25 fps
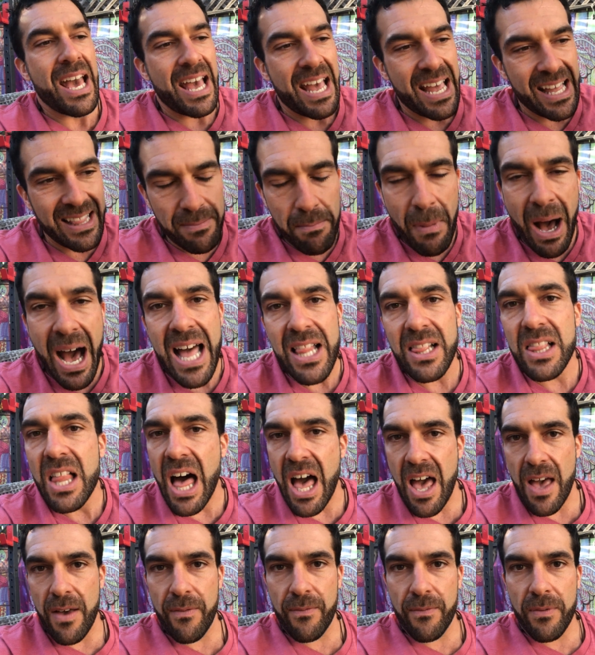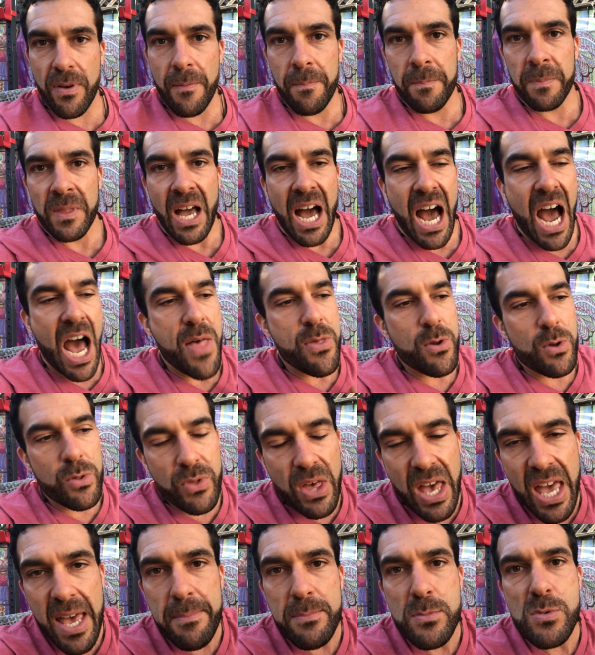in my life either
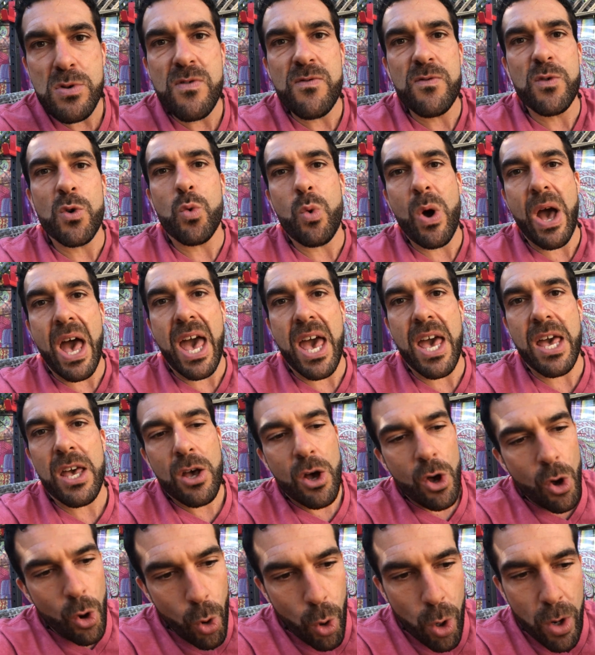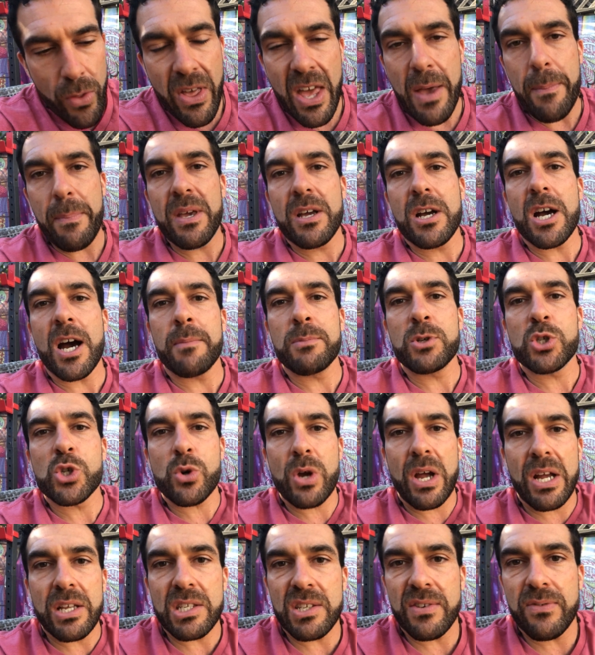they move away or they become
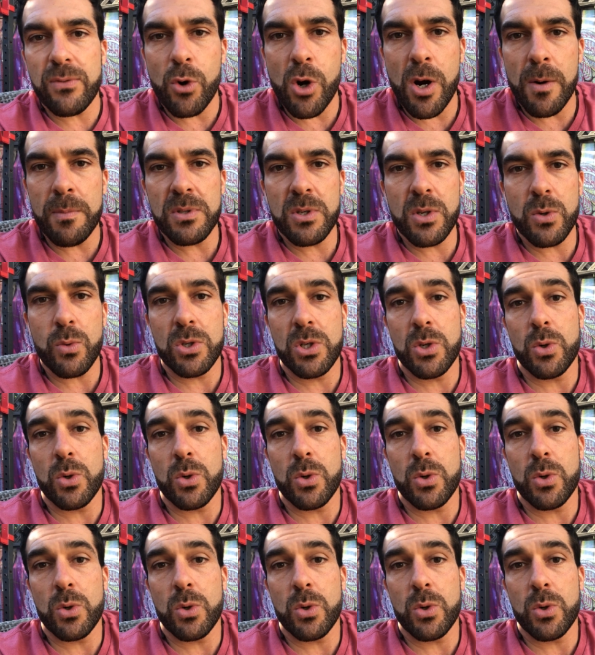transformed to,